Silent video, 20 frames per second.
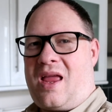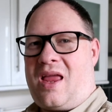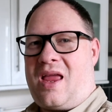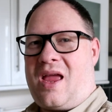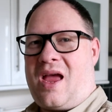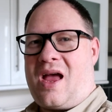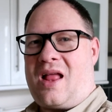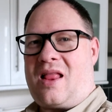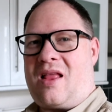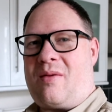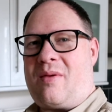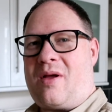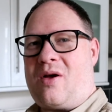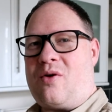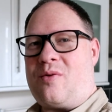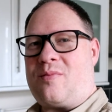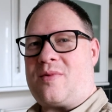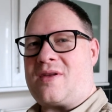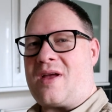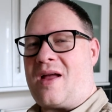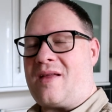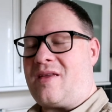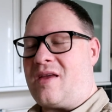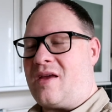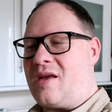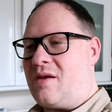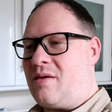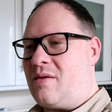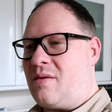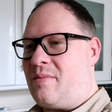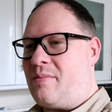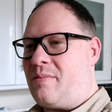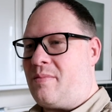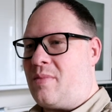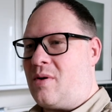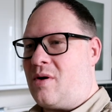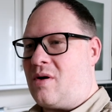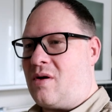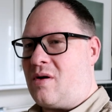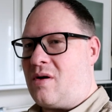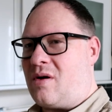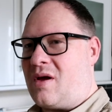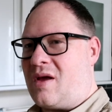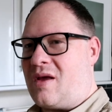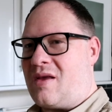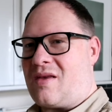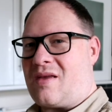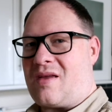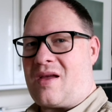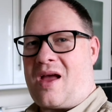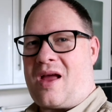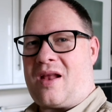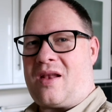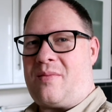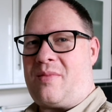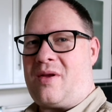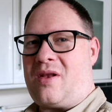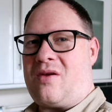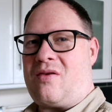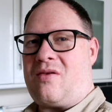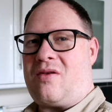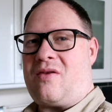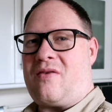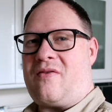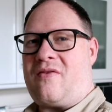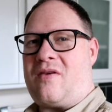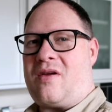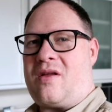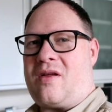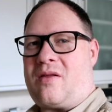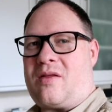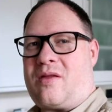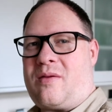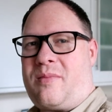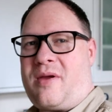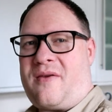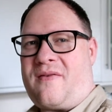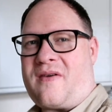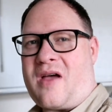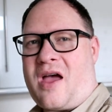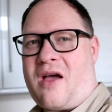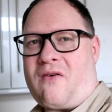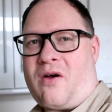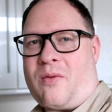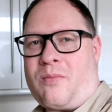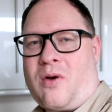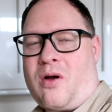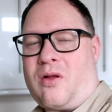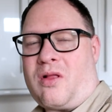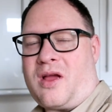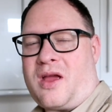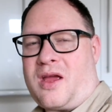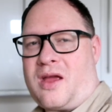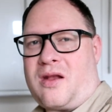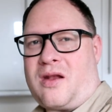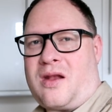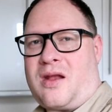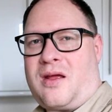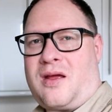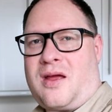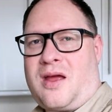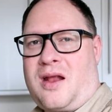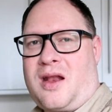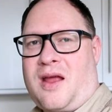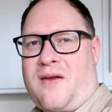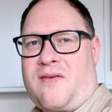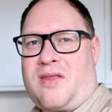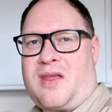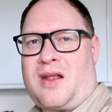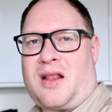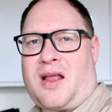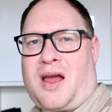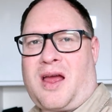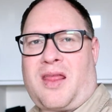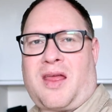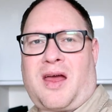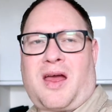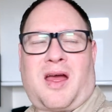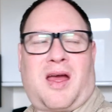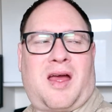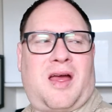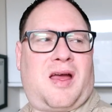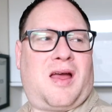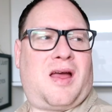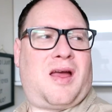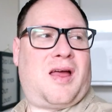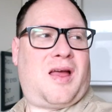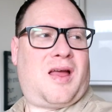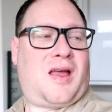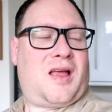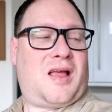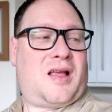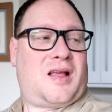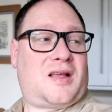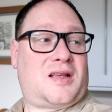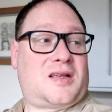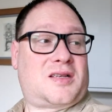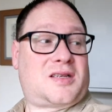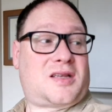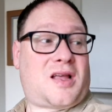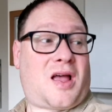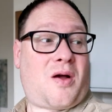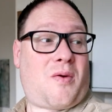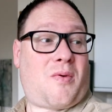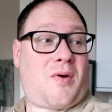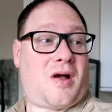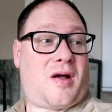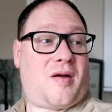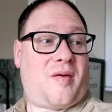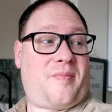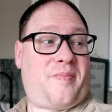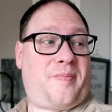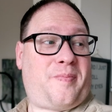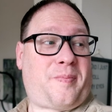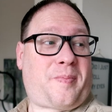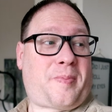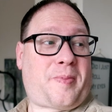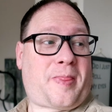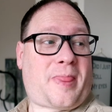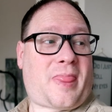little bit upsetting, but it had to be done to be fair on Molly and everything like that. So so I'm